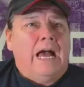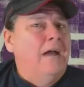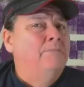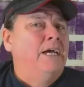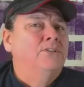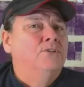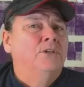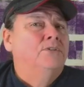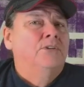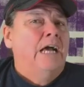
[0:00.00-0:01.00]
I'm not sure
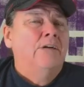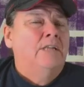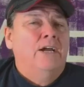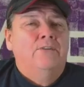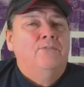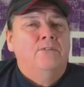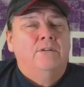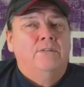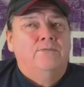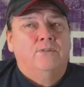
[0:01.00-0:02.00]
that they're an outlier
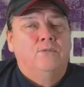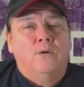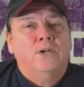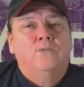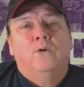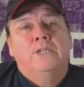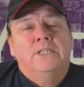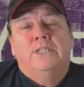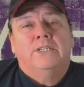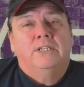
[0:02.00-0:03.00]
for uh, for quote unquote
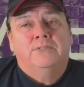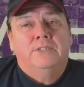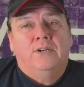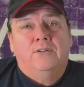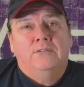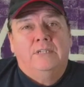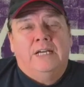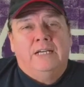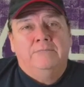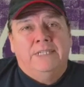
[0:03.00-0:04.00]
Indian country though.
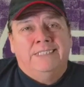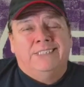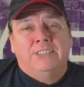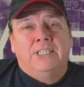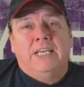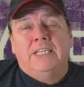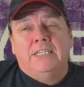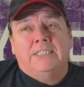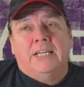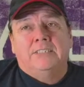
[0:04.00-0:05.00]
Um, it's just gaining
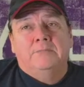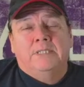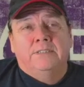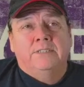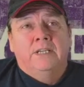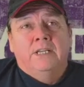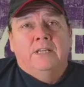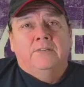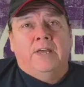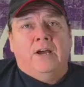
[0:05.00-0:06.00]
attention because
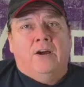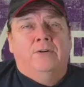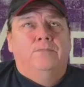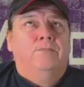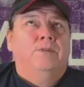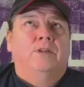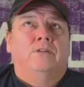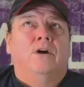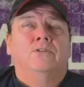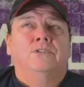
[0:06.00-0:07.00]
they are the
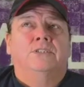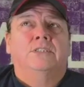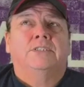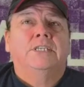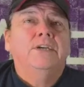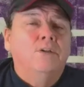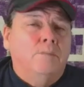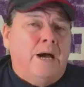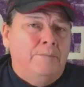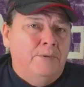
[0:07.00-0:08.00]
largest single
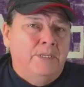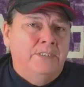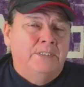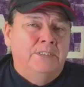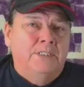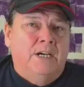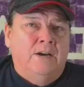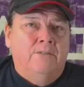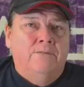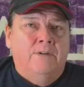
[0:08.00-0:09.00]
population
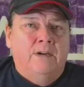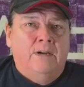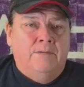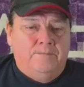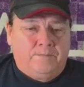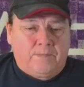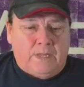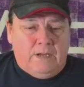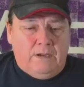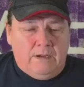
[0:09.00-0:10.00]
of um,
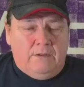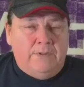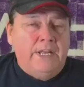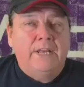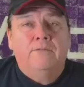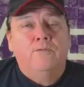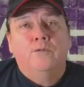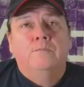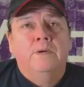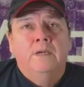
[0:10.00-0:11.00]
uh, of a native
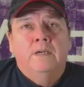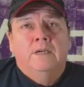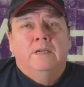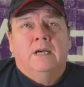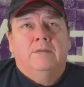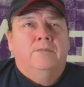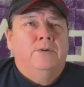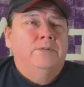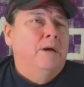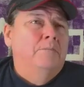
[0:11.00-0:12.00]
group. Uh,
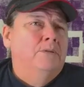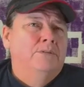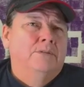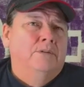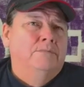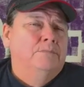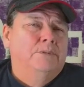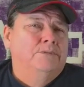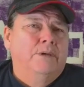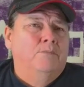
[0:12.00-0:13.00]
their numbers are you
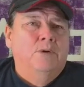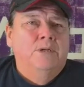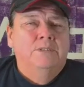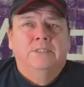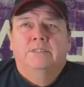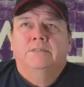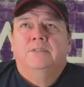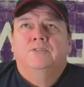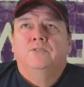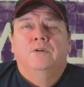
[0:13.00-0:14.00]
know somewhere in the, in
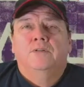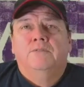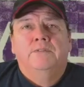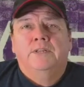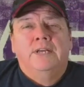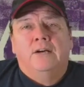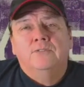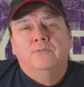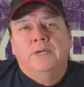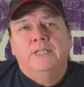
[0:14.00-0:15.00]
the
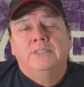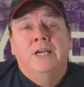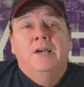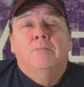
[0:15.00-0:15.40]
250,000 range,